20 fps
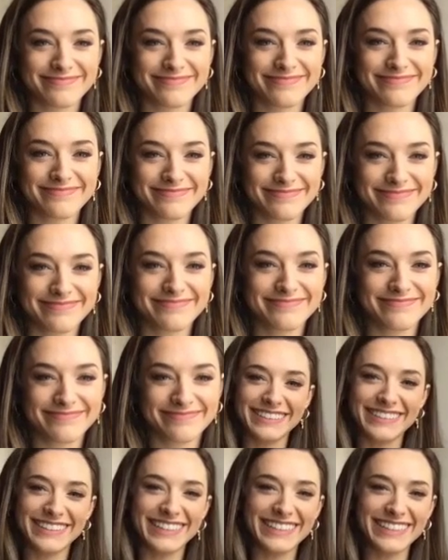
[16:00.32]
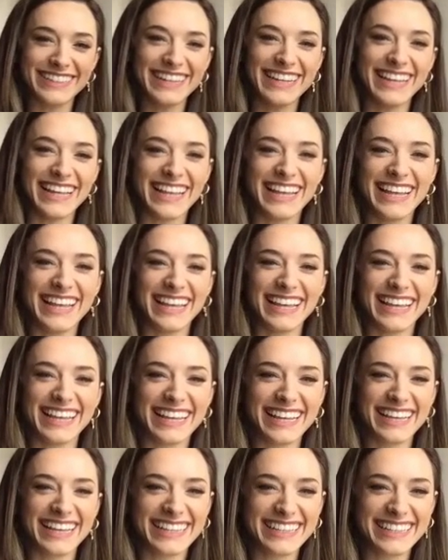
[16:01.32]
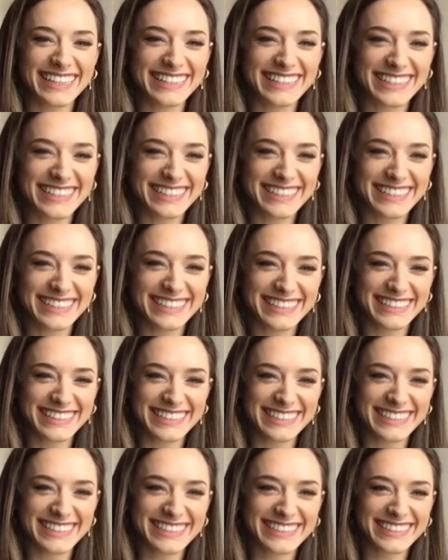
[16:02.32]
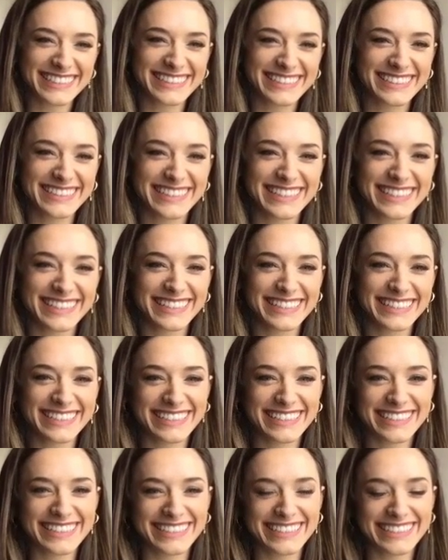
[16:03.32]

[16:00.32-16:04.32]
[no speech]